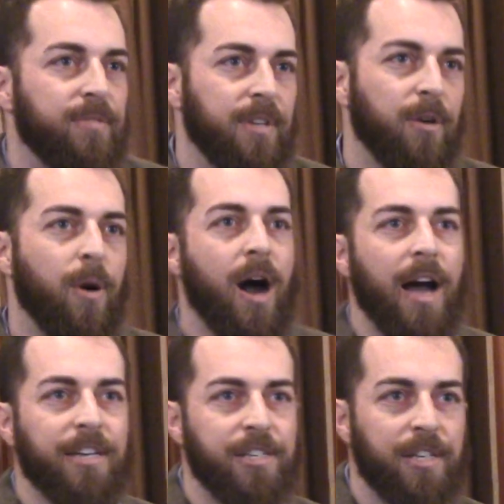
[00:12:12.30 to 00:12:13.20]
you know,
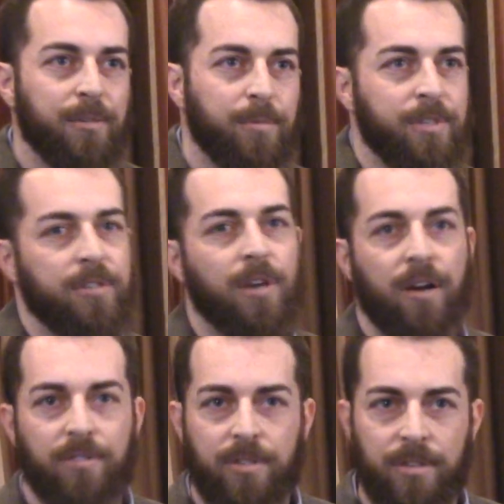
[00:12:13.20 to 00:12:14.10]
Haji, which is
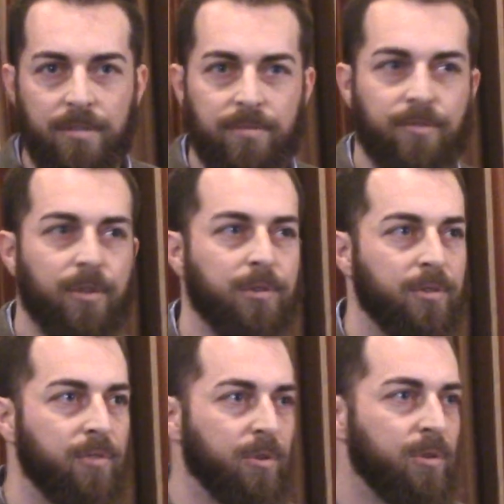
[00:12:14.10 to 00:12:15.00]
obviously, for those
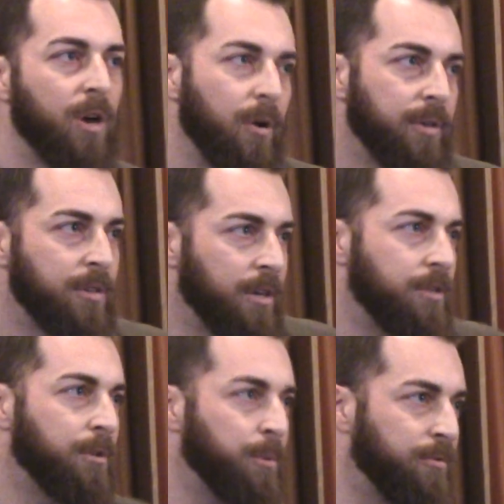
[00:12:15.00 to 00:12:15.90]
of you who know, a
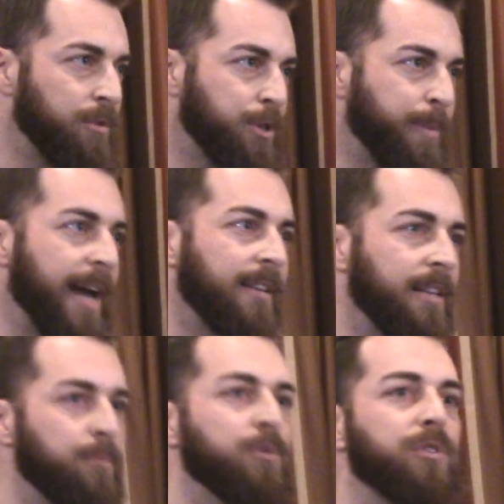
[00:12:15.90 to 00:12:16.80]
term of respect
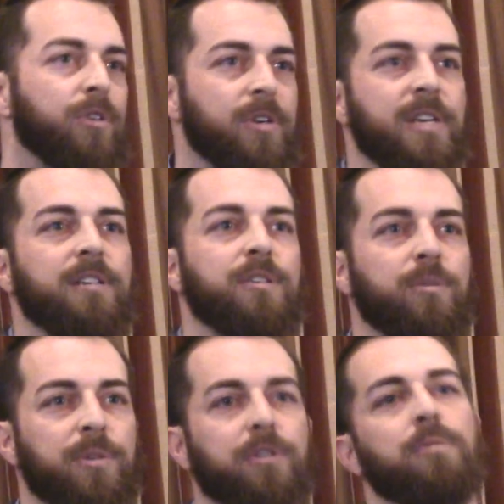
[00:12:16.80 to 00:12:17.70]
that was turned
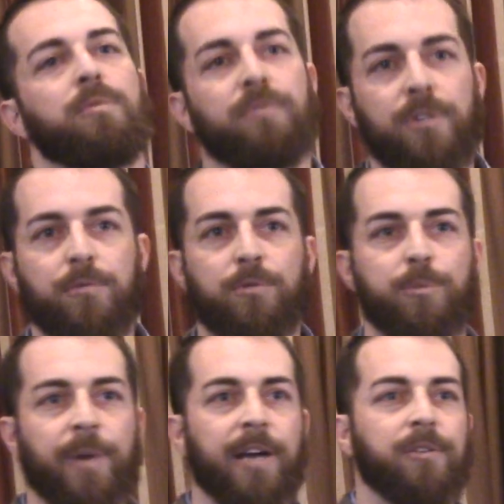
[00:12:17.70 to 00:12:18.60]
into a term of
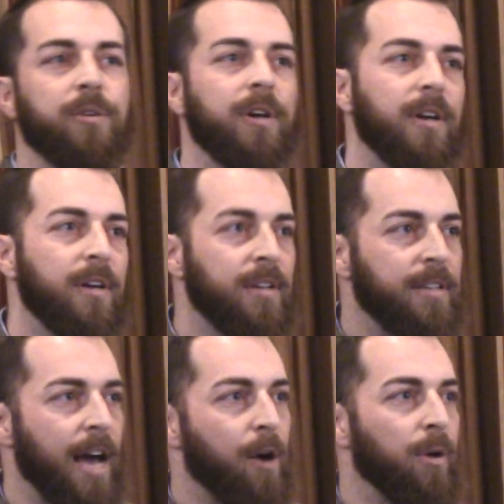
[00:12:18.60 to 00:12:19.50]
disrespect, or
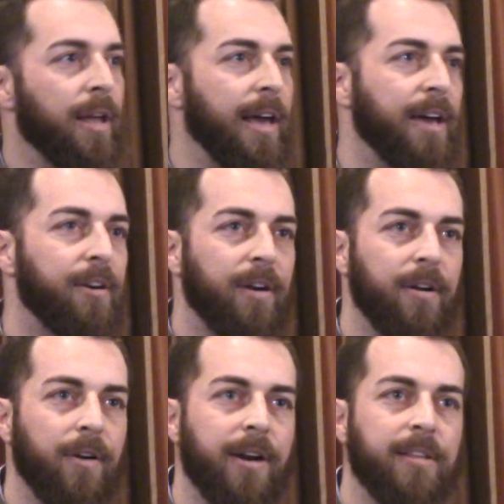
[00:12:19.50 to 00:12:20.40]
towelhead,
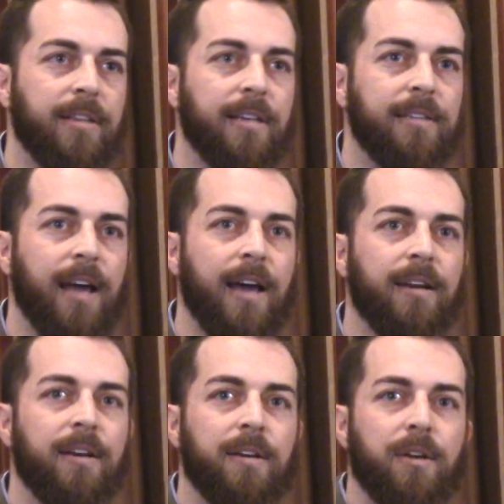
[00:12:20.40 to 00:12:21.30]
or anything like
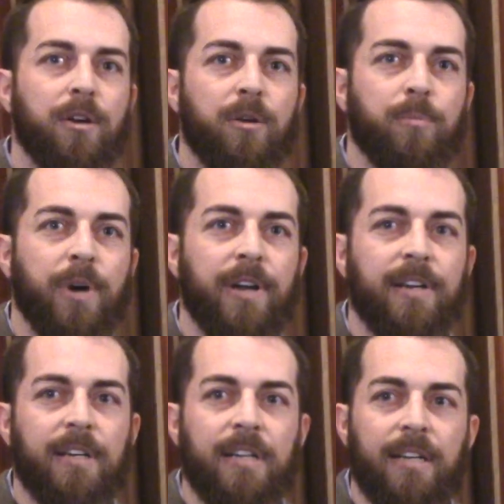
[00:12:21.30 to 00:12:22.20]
that.
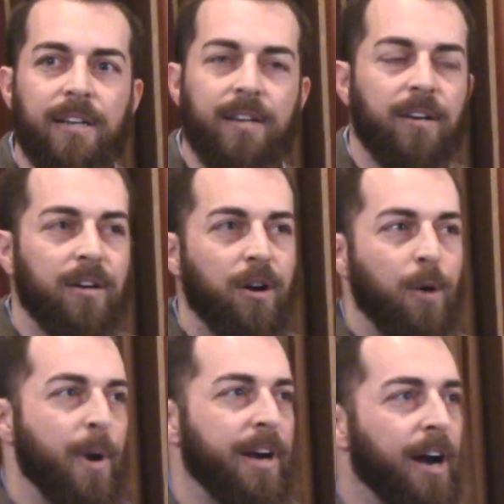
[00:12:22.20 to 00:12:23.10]
But,
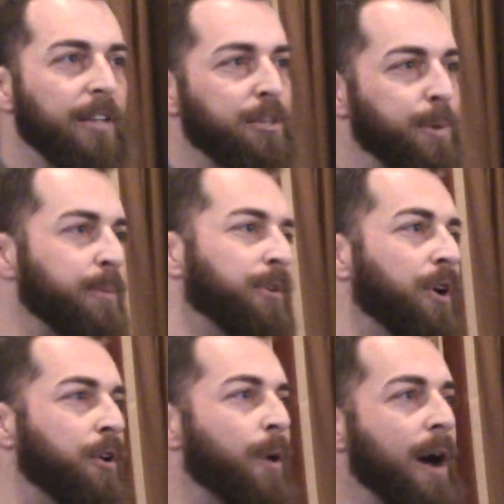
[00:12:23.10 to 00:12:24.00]
oh my God, these people
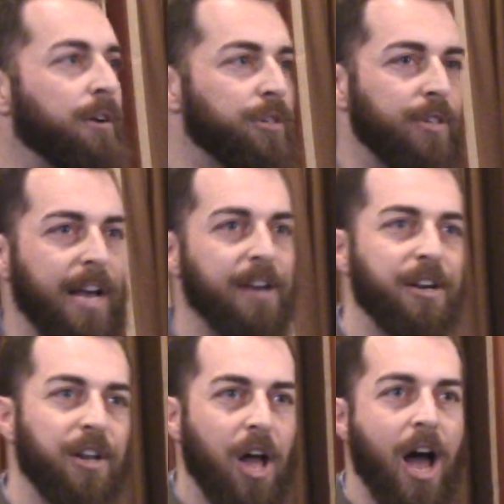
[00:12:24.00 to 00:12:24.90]
don't know how to
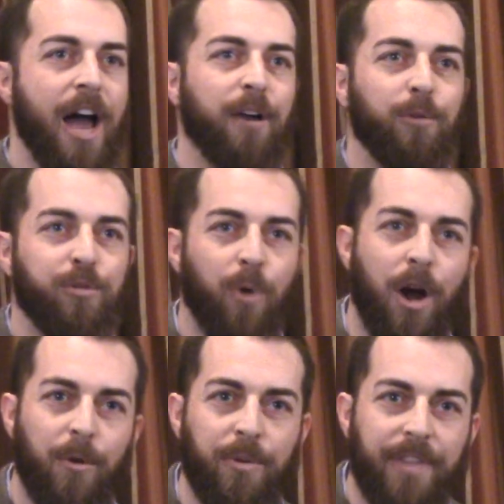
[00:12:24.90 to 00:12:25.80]
stand in line. What's
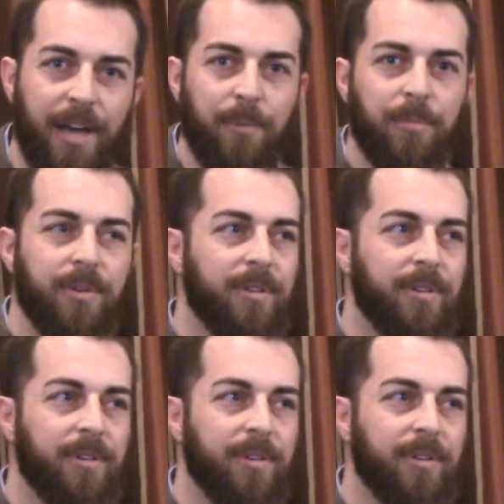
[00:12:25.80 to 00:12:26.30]
wrong with them?